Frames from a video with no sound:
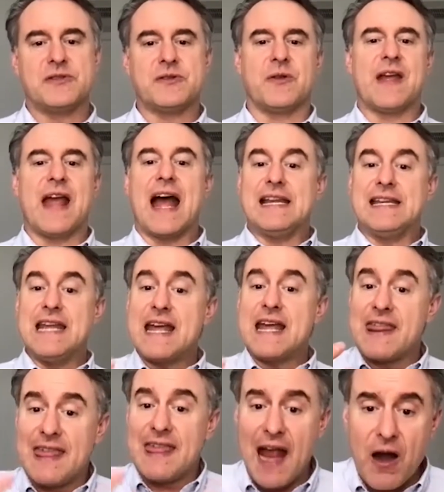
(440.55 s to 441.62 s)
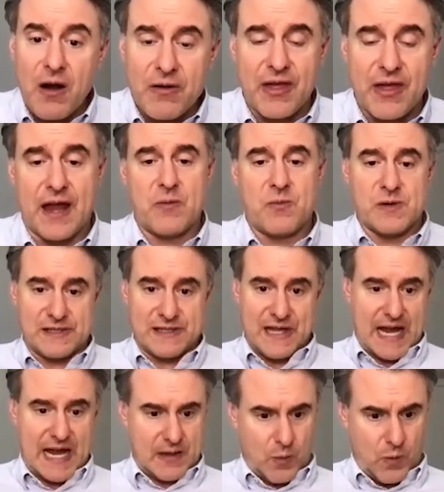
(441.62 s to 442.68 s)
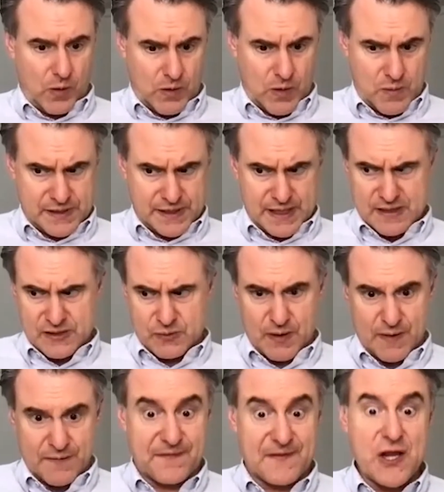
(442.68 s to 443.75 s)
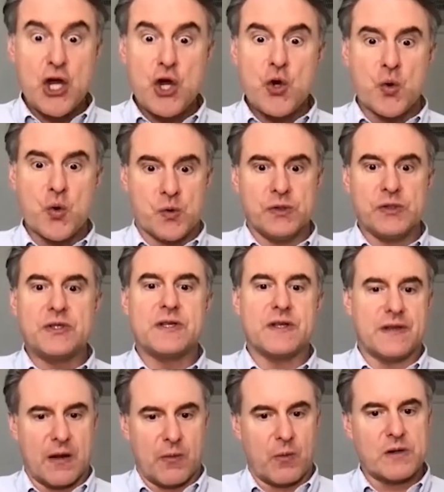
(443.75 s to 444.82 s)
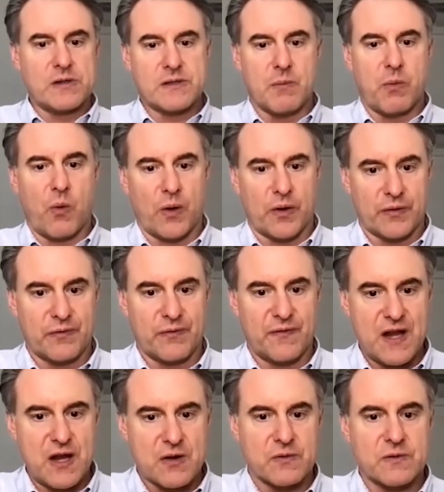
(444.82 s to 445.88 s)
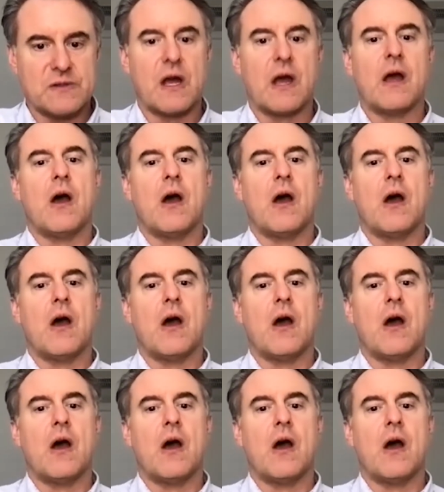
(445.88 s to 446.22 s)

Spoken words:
So the idea there then was that Oracle was going to sort of fuse, that word's important, fuse,